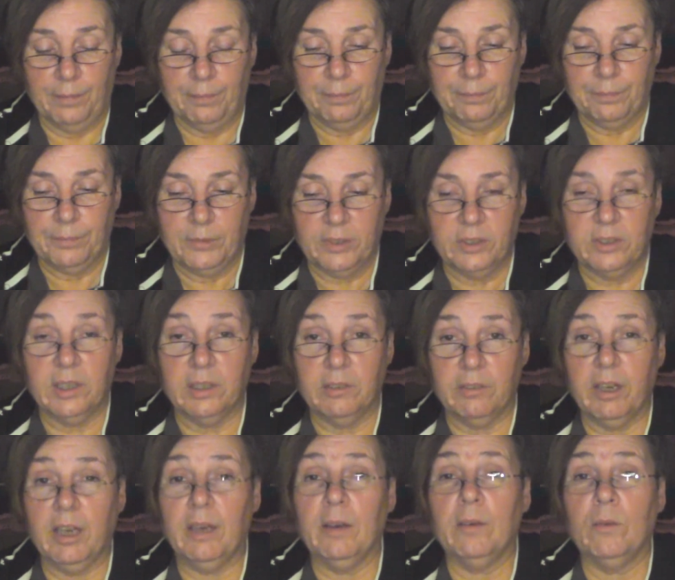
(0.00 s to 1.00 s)

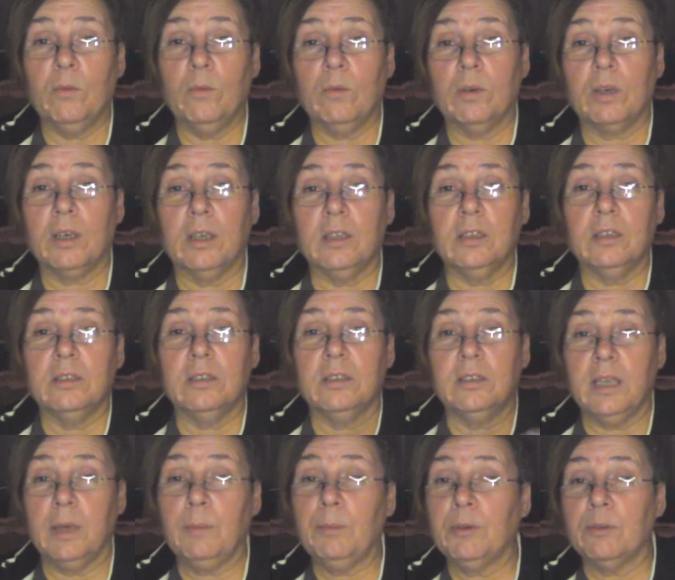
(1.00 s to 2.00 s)
Syria, because
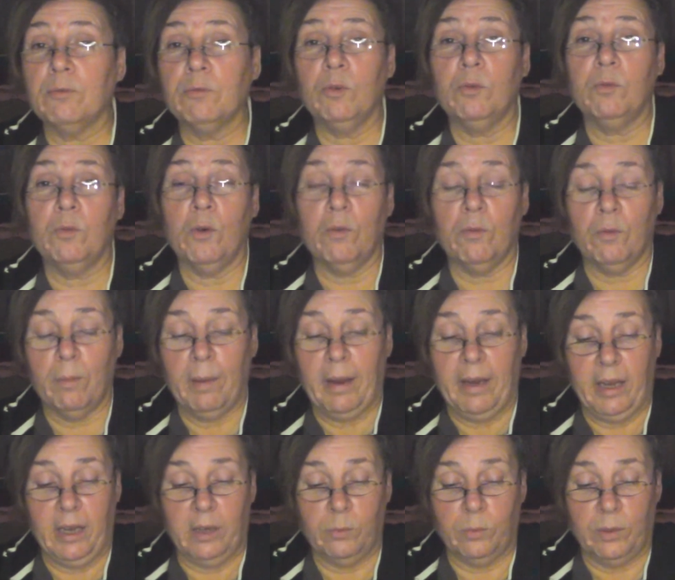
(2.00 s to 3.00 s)
they put a roof over my
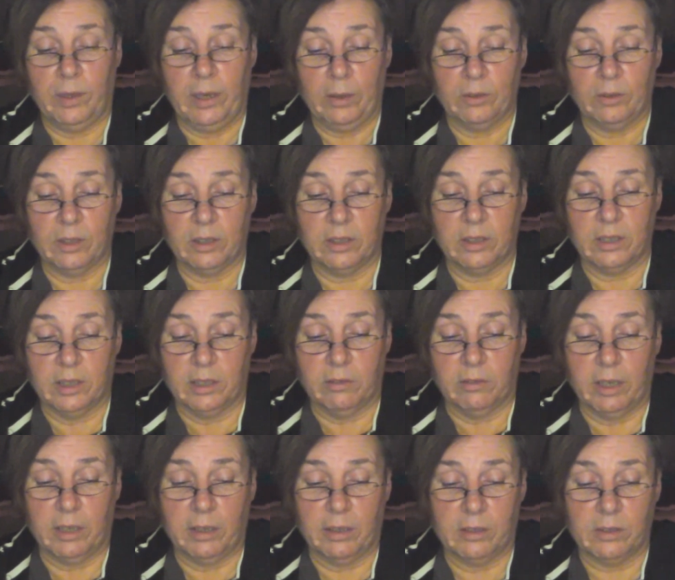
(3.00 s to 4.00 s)
head when I was in
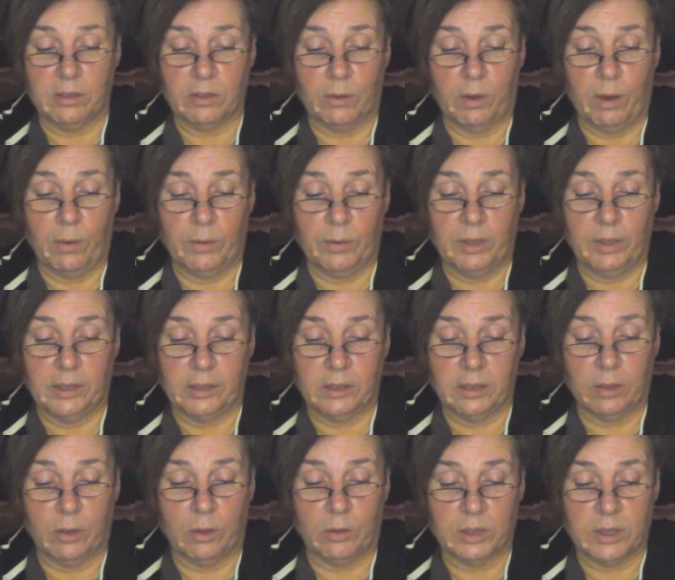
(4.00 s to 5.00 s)
Syria, so I would like to
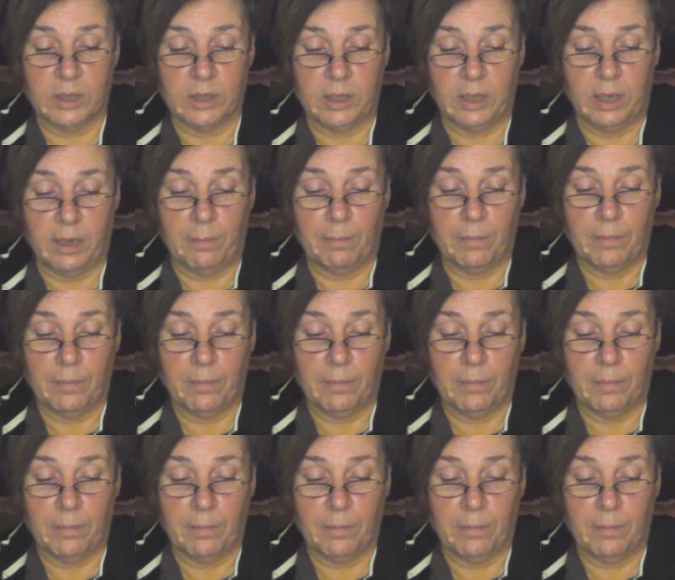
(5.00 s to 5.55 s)
go see him.